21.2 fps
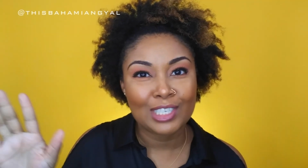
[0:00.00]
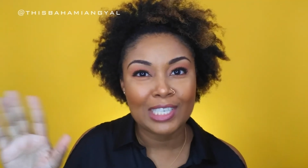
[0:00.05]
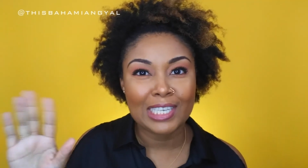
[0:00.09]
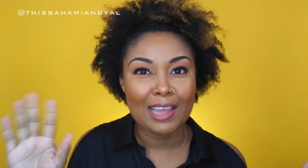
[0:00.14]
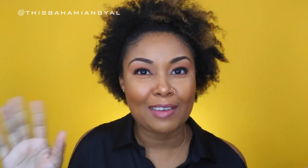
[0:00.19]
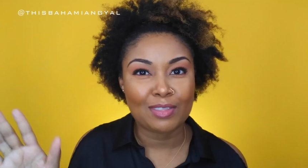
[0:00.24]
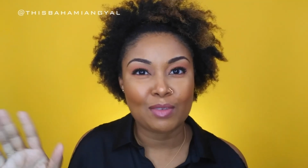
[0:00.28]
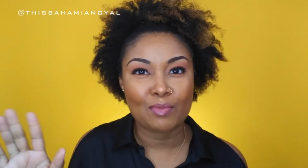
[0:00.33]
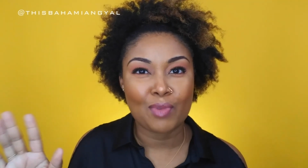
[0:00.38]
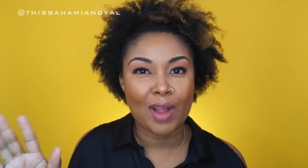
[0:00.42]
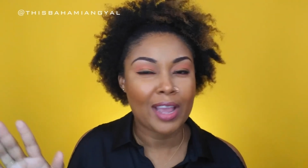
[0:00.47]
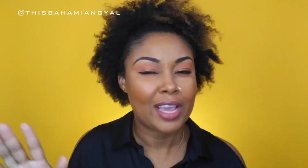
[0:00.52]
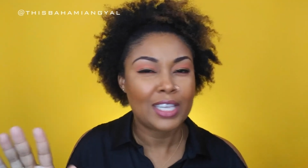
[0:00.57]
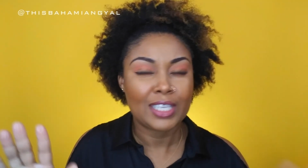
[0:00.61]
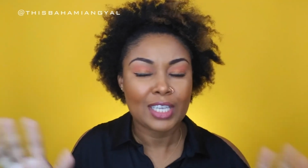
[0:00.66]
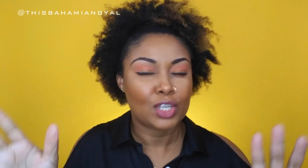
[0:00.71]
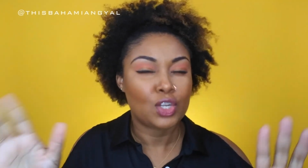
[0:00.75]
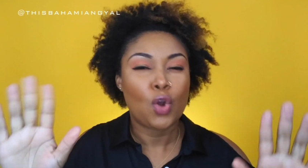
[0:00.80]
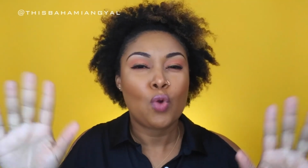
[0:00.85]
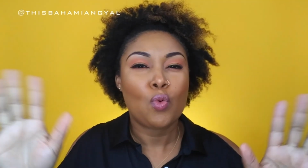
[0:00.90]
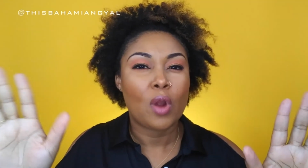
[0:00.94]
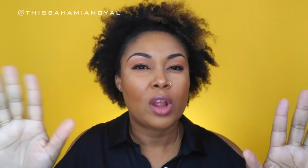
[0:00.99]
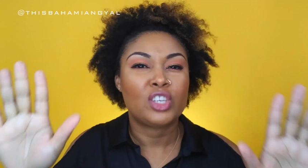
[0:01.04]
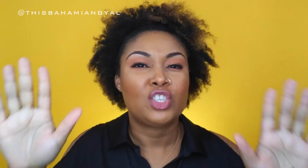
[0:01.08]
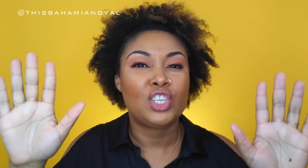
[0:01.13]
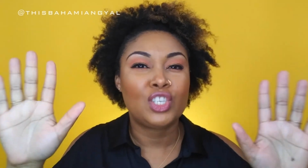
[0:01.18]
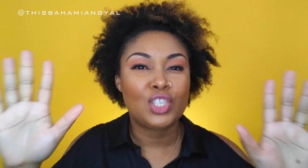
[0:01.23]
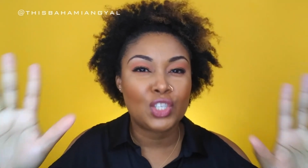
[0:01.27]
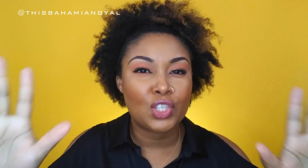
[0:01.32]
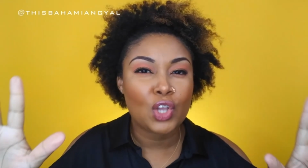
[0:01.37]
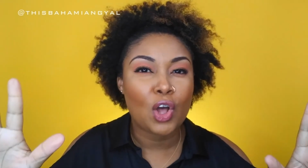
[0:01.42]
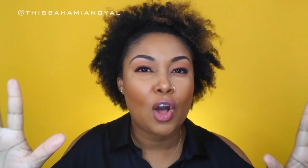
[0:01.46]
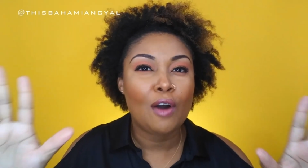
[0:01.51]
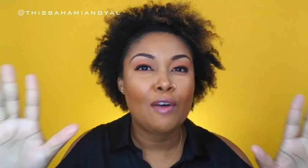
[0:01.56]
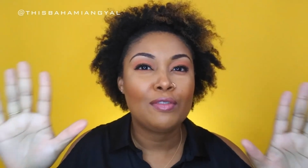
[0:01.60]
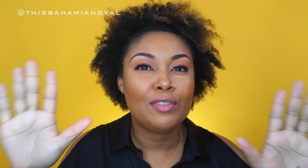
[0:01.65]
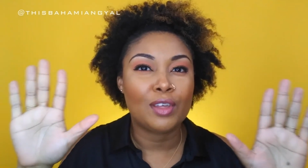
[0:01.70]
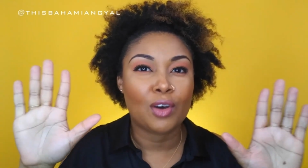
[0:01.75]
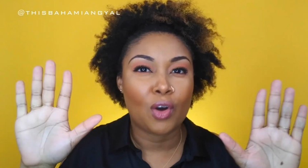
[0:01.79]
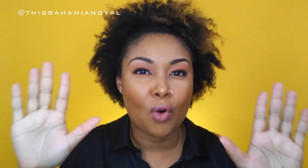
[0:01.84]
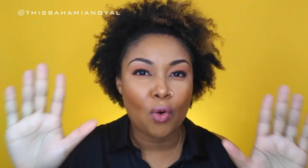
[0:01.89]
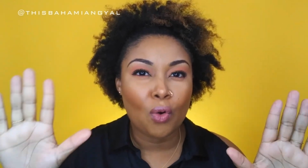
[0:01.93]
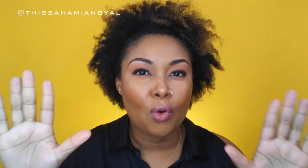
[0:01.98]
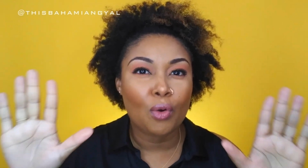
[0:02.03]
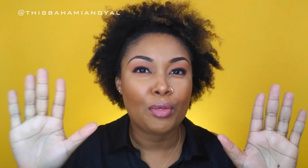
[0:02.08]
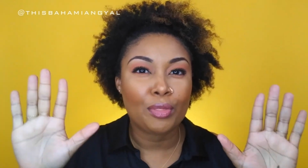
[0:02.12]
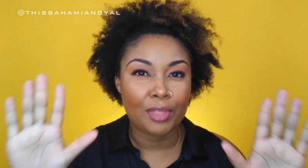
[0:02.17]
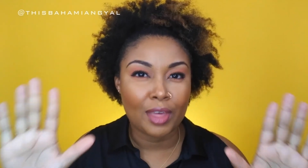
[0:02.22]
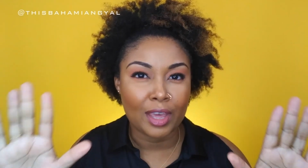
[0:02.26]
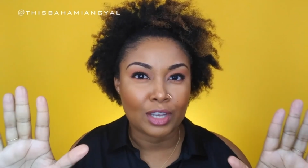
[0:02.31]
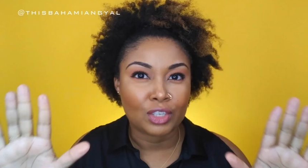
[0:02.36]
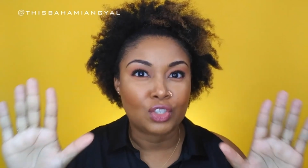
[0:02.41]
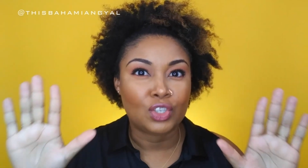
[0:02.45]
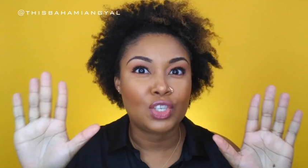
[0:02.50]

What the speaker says: She left the bracket. He's like, don't worry. She solved the whole thing.